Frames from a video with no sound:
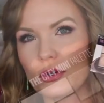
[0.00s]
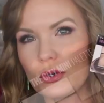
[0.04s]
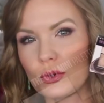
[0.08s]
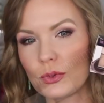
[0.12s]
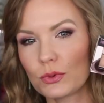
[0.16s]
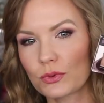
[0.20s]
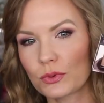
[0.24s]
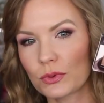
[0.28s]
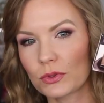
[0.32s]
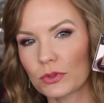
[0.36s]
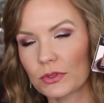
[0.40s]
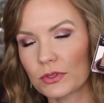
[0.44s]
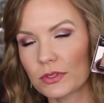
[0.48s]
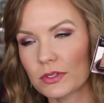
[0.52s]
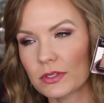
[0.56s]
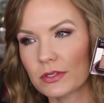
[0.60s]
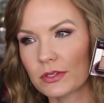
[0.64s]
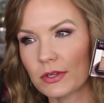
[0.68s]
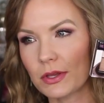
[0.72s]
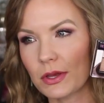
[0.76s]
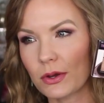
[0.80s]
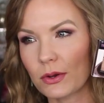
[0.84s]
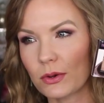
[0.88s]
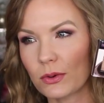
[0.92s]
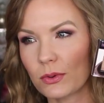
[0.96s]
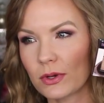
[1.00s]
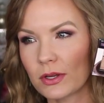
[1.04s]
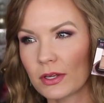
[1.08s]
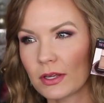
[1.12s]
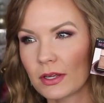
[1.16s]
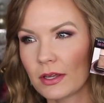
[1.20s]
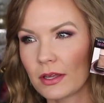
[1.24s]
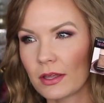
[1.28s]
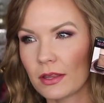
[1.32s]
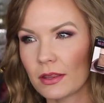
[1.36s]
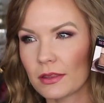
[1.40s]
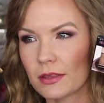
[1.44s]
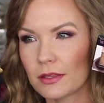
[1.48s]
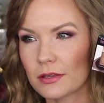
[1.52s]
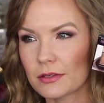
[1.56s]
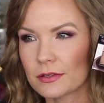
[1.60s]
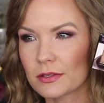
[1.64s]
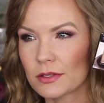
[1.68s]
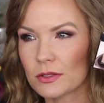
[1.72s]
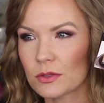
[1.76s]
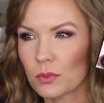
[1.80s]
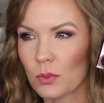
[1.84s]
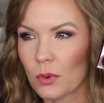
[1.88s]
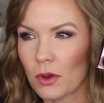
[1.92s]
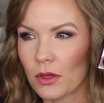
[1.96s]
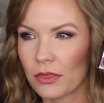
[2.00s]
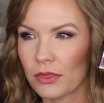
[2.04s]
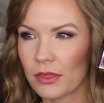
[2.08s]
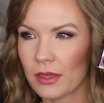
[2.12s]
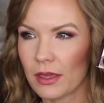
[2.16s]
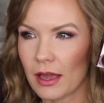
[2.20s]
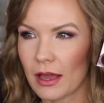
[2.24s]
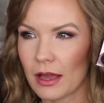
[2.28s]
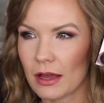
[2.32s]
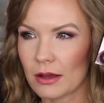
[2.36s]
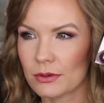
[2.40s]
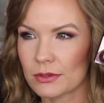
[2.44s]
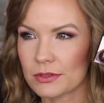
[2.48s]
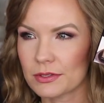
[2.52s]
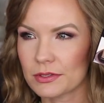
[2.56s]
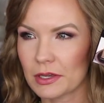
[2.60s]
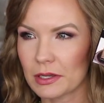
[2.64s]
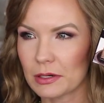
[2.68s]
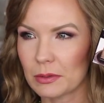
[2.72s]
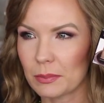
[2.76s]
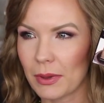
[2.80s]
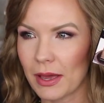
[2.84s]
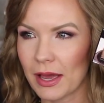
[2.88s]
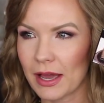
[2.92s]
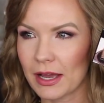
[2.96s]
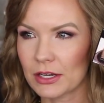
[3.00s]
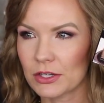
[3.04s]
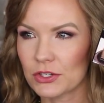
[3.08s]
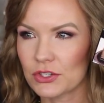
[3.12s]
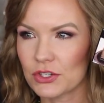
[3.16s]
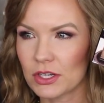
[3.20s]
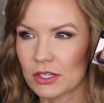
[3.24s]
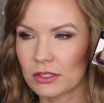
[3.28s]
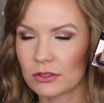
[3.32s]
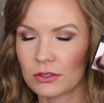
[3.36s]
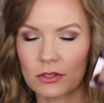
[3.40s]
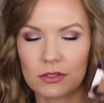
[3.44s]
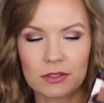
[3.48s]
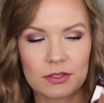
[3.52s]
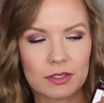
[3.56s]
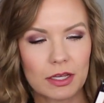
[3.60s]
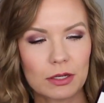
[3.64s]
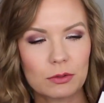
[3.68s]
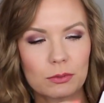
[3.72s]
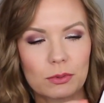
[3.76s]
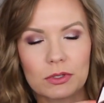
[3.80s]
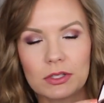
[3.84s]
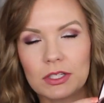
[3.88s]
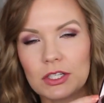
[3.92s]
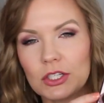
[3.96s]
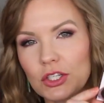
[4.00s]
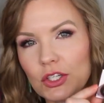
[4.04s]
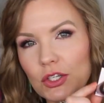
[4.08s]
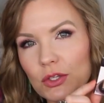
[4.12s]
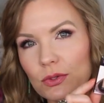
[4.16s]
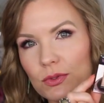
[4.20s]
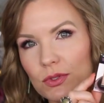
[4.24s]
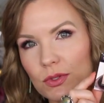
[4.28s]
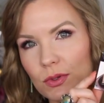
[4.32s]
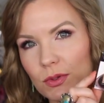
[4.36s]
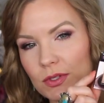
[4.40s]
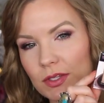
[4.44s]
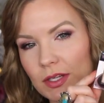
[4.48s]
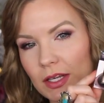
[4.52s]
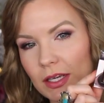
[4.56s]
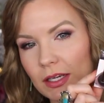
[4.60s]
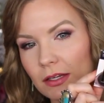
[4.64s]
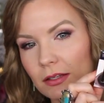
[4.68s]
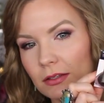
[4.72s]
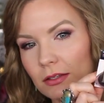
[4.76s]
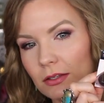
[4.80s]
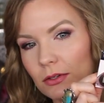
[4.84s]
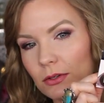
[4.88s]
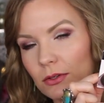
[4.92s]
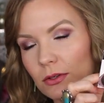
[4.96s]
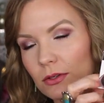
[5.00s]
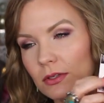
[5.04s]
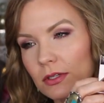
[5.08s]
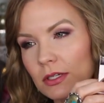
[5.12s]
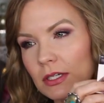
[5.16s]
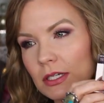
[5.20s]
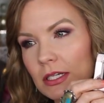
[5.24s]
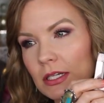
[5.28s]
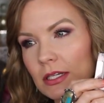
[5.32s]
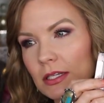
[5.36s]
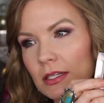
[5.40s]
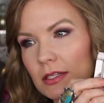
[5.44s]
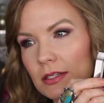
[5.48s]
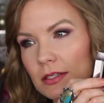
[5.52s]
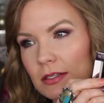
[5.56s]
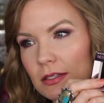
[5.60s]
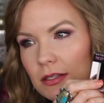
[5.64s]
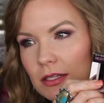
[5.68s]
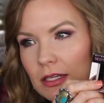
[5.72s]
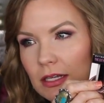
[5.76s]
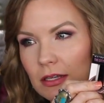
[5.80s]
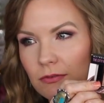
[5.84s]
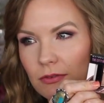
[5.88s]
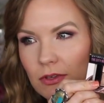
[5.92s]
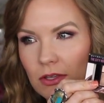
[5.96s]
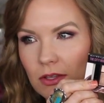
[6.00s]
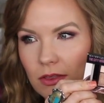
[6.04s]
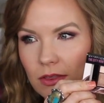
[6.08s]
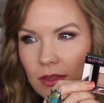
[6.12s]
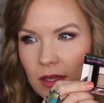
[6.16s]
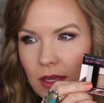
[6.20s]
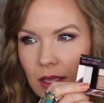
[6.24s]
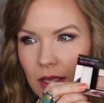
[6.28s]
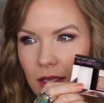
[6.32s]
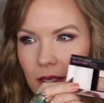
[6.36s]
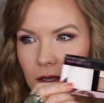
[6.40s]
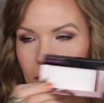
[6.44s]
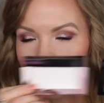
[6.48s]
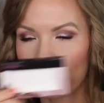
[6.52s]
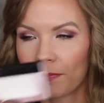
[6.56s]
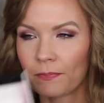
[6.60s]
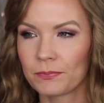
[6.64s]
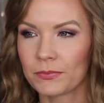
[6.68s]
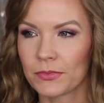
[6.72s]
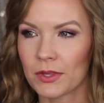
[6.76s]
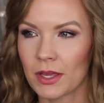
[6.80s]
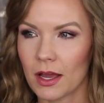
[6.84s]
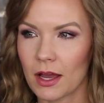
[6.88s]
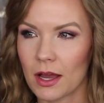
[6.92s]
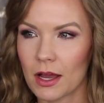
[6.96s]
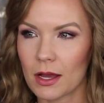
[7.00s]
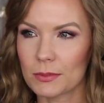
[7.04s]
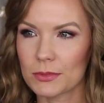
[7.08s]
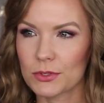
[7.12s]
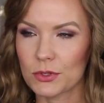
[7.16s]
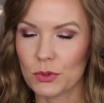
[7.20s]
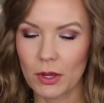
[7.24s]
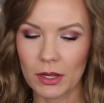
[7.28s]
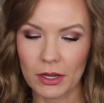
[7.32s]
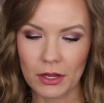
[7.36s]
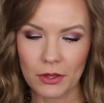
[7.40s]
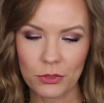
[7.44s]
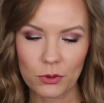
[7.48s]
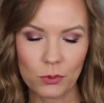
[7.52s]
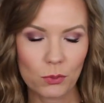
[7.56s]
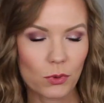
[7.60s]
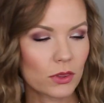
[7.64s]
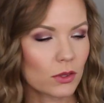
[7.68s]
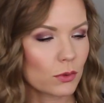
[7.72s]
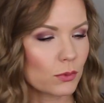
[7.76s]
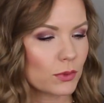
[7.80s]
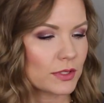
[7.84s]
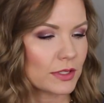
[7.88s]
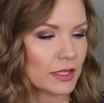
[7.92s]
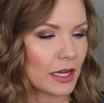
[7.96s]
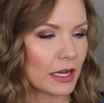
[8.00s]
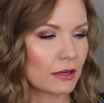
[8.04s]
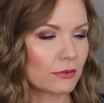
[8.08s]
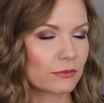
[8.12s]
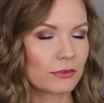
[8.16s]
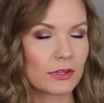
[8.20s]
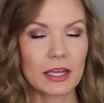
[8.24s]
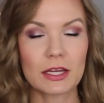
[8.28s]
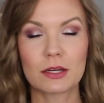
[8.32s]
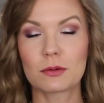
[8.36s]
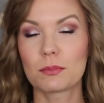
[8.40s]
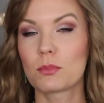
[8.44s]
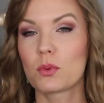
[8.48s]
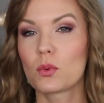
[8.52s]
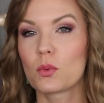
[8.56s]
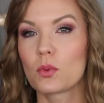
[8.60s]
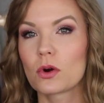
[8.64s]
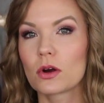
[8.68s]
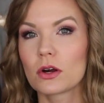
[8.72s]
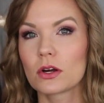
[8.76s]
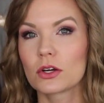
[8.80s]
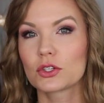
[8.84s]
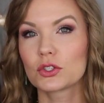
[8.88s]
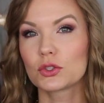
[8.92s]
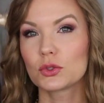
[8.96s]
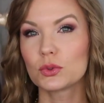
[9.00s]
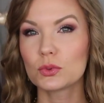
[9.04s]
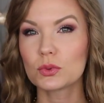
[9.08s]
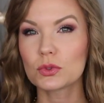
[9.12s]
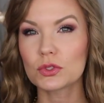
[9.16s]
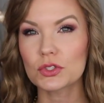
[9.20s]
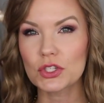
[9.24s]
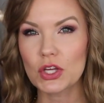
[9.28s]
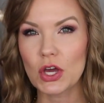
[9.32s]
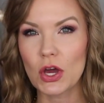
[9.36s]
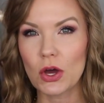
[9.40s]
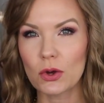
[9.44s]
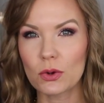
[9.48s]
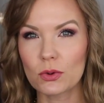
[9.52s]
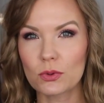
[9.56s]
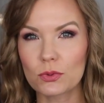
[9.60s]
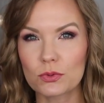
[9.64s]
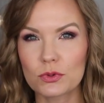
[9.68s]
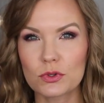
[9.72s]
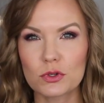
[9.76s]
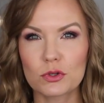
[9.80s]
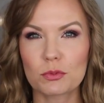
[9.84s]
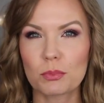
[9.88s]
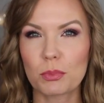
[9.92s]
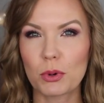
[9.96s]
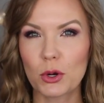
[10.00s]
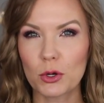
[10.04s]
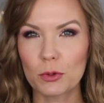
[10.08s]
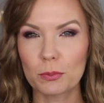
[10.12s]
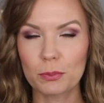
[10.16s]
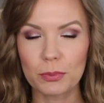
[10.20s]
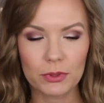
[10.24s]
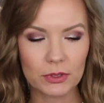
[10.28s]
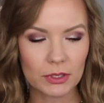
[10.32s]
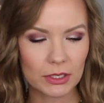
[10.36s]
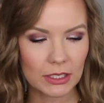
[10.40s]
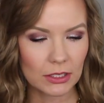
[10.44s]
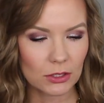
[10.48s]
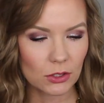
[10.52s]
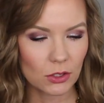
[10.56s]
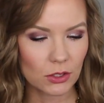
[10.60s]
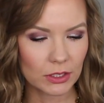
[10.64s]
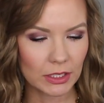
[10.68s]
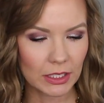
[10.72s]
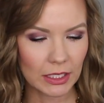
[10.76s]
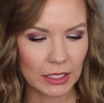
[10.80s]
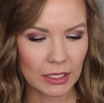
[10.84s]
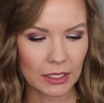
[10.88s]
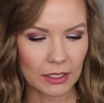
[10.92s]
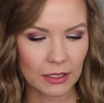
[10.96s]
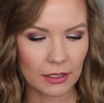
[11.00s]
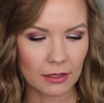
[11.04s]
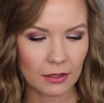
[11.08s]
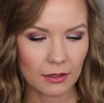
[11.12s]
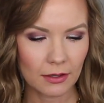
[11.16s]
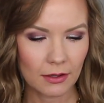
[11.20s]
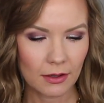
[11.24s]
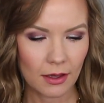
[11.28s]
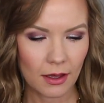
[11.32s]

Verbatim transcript: Neutral. So this is what the outside packaging looks like, really cute. So it's like a little sleevey thing. So I got the one that was kind of like more cool toned, purpley looking,